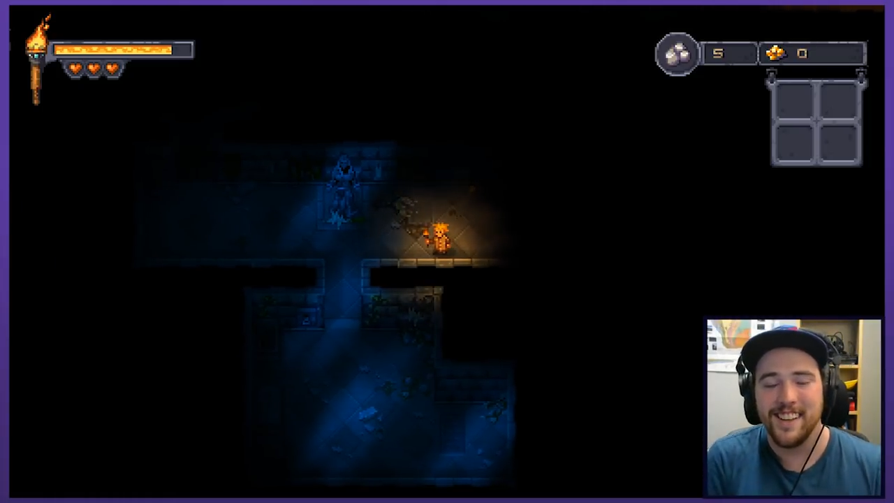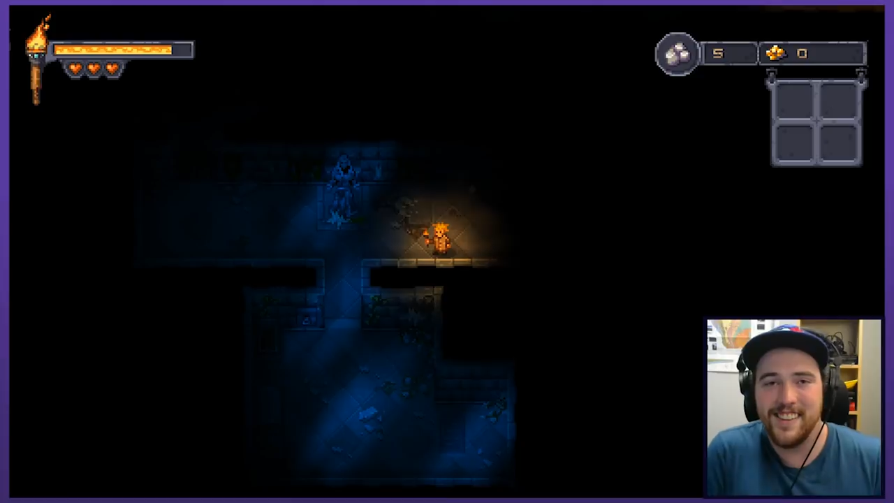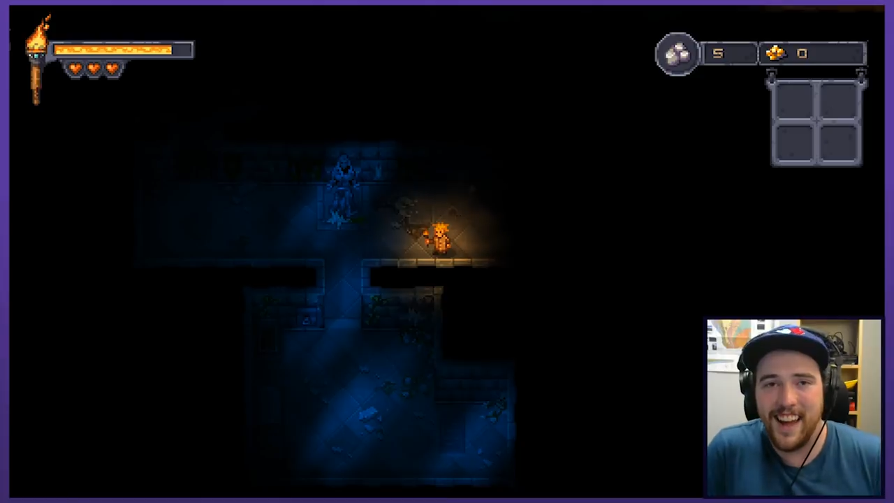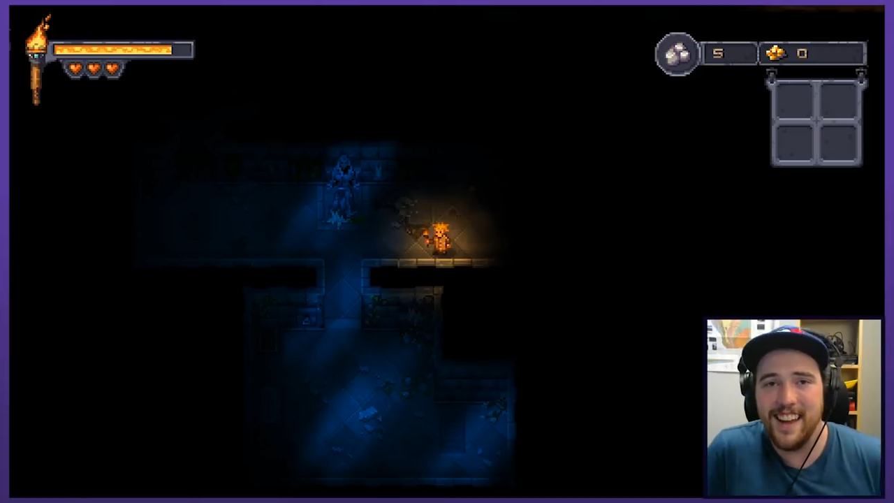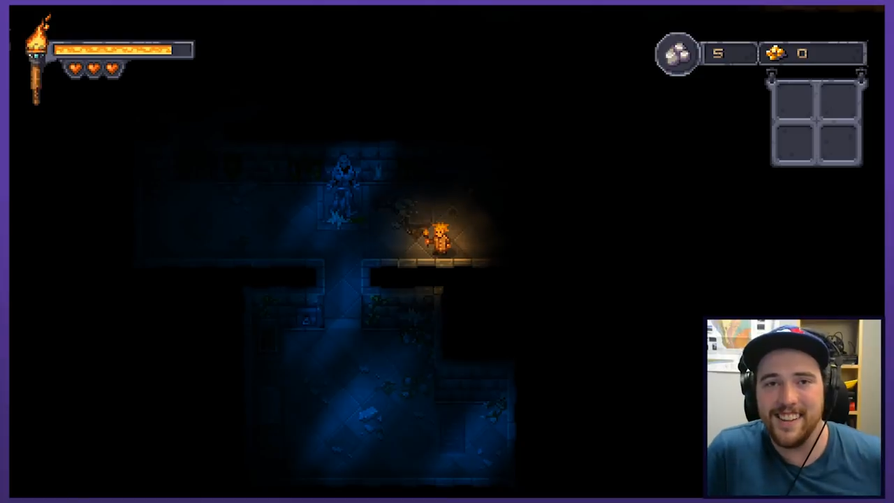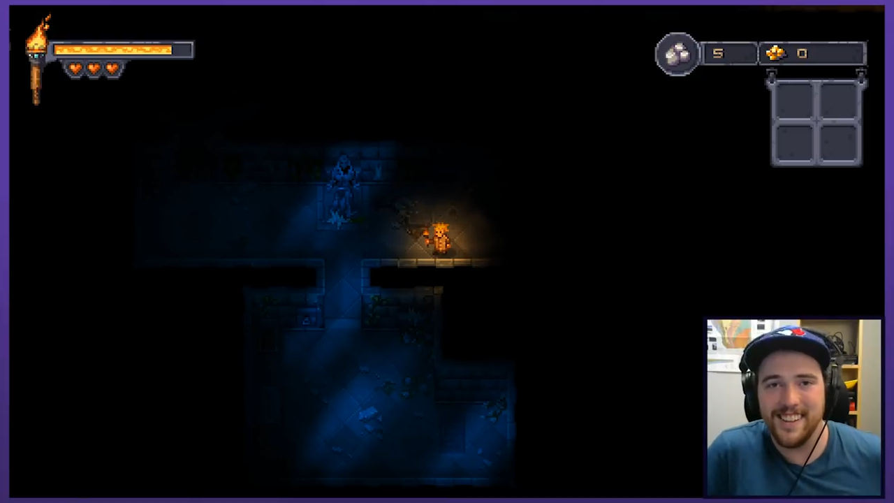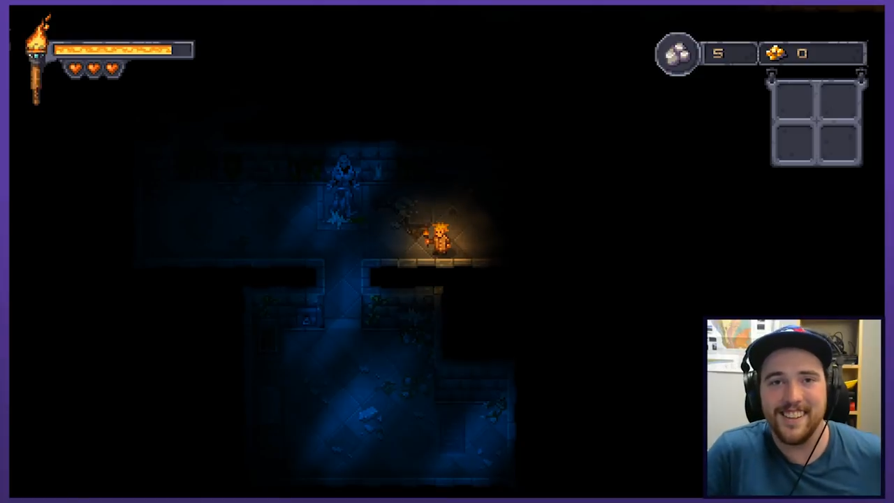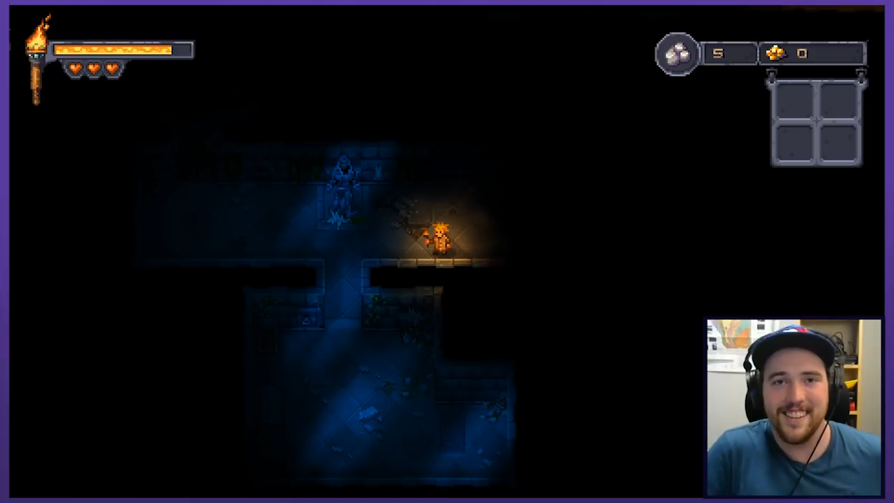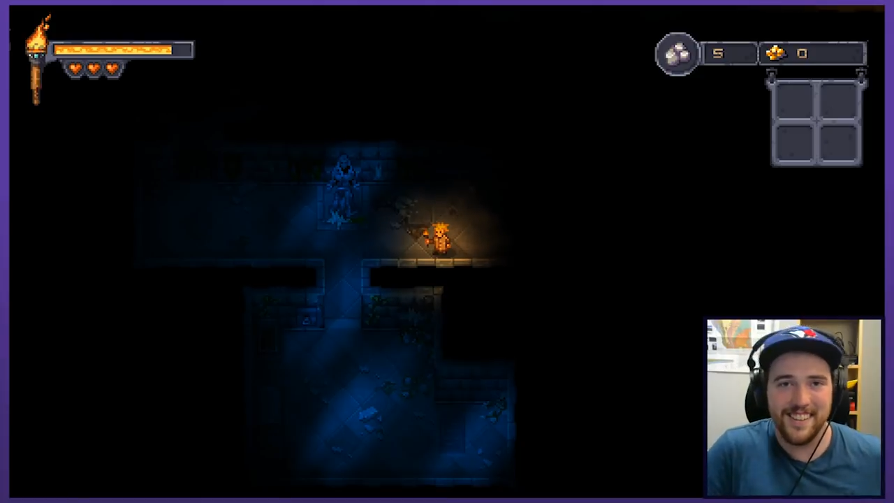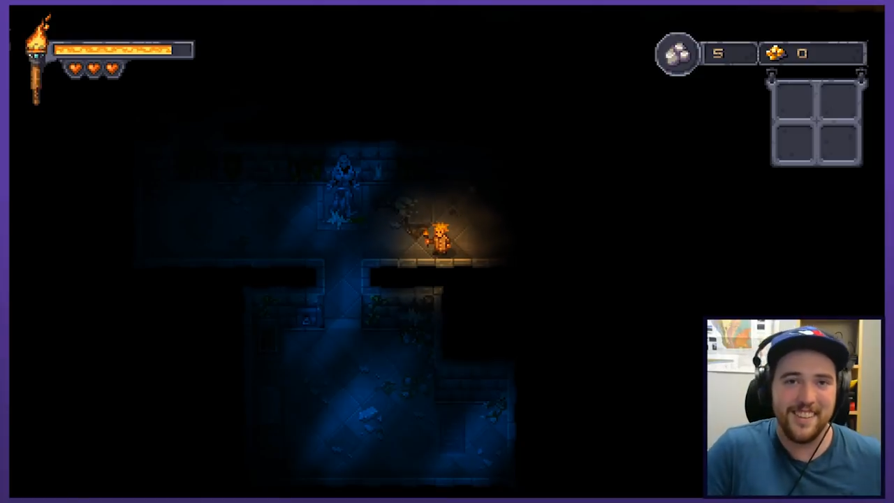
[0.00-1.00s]
That
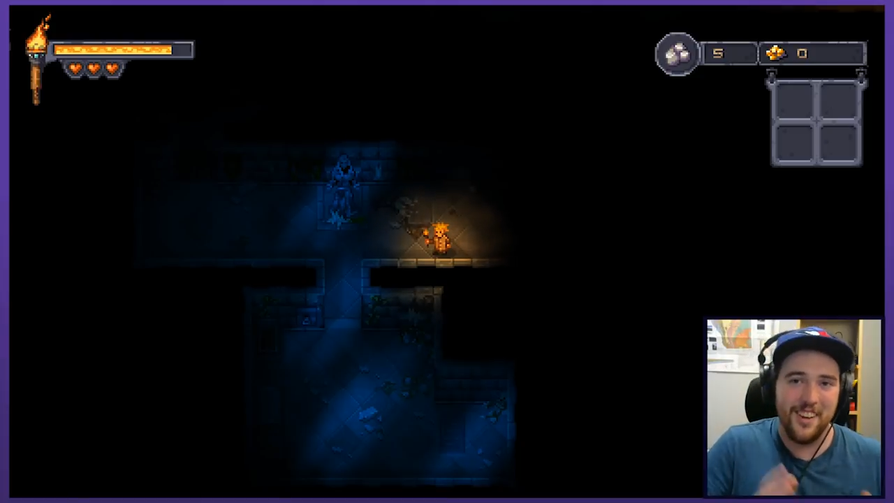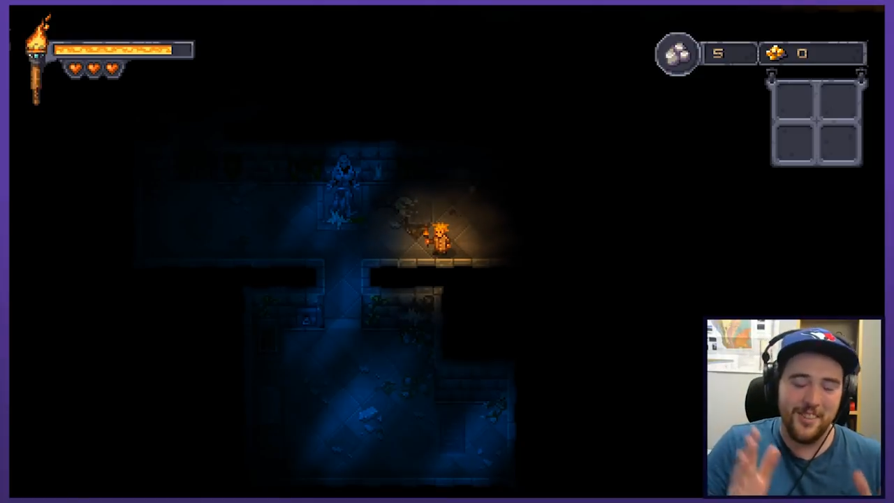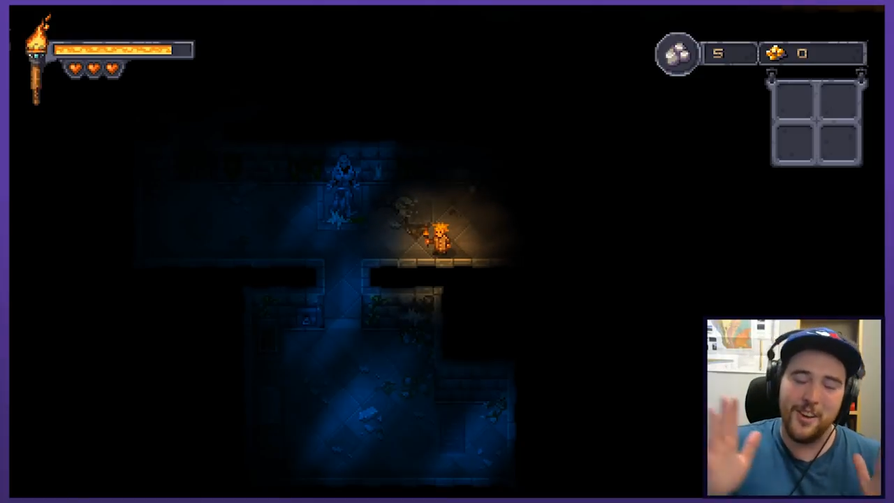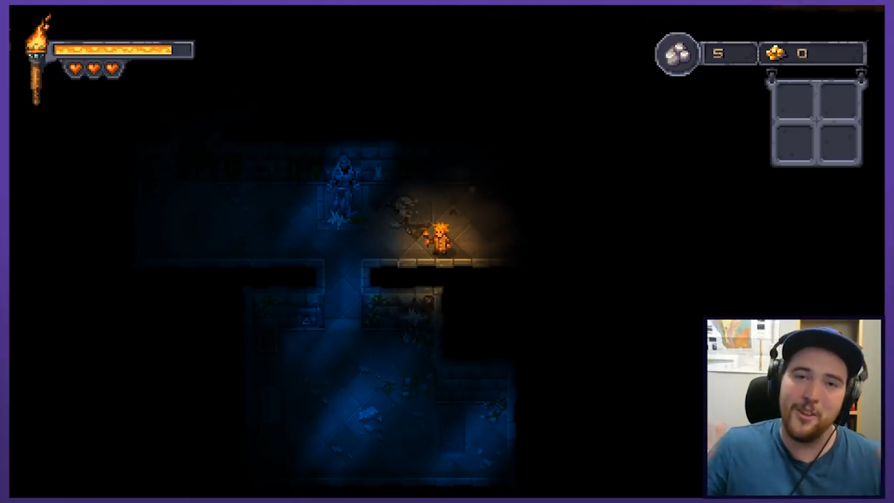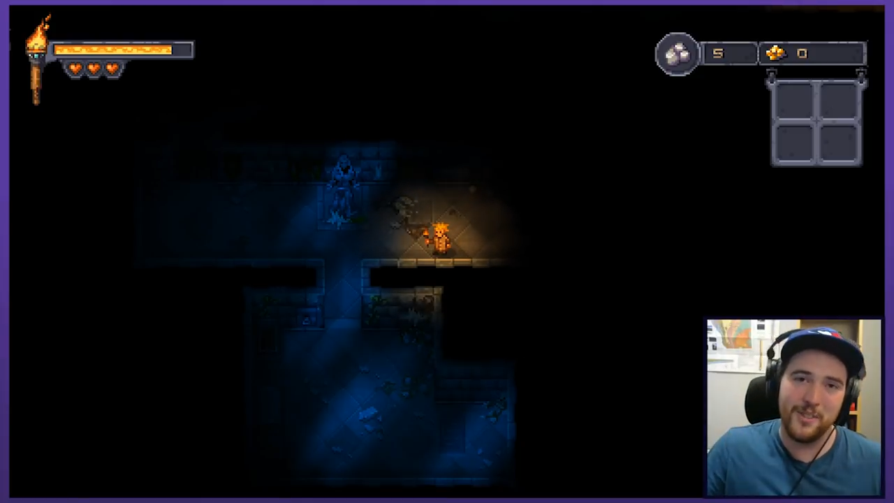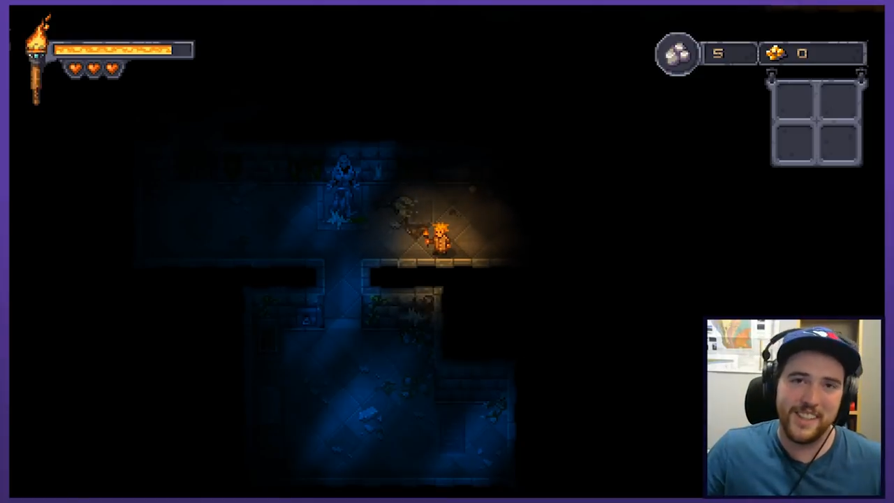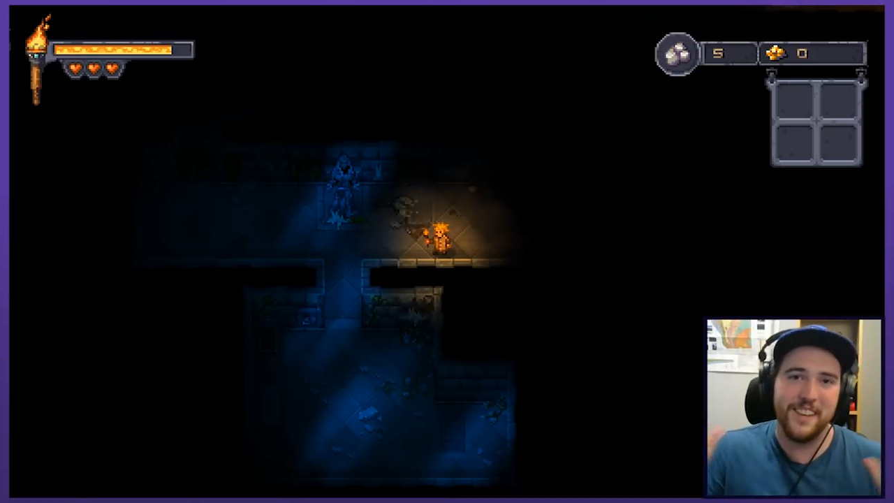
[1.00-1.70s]
alone